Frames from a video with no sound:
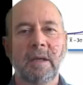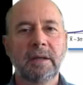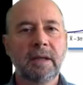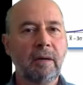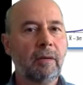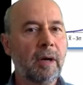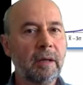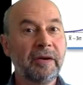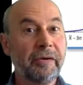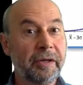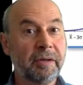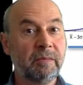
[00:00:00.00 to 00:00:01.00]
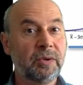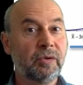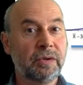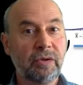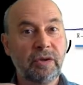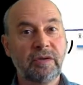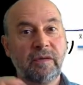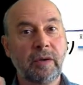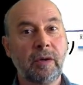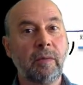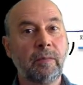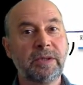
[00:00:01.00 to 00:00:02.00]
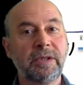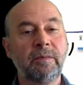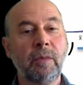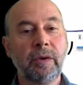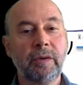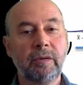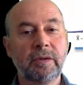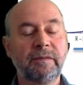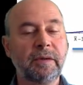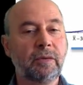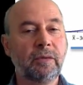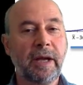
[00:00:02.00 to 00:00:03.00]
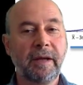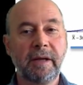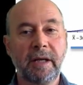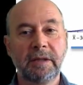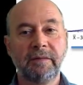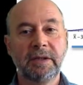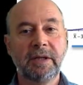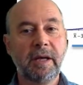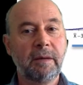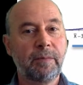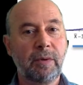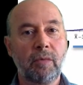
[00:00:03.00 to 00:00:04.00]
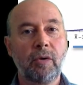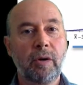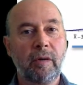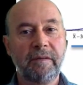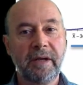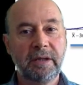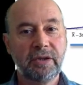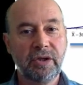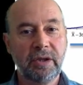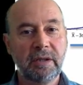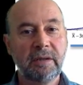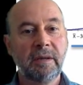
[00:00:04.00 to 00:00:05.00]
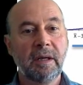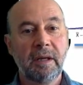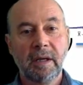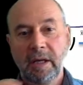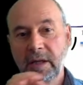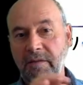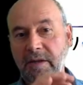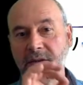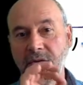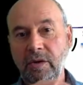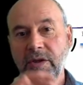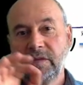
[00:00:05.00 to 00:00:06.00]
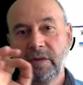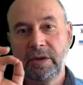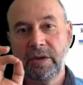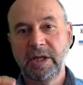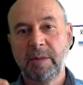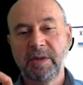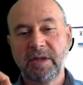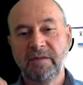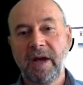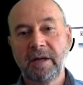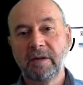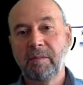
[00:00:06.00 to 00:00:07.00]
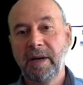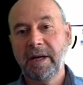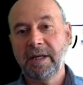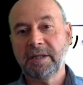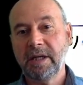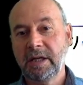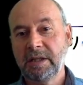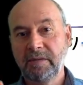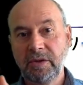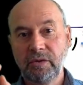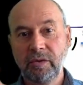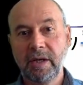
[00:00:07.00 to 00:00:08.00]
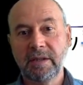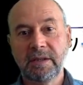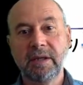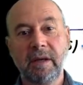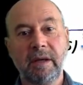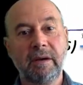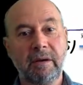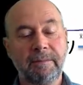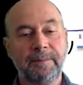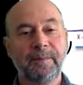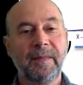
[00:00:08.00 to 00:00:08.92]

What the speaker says: In our algorithm to search for the composite modules, we do like that. We take a promoter of that gene, and we search for transcription factor binding sites, which you can see here.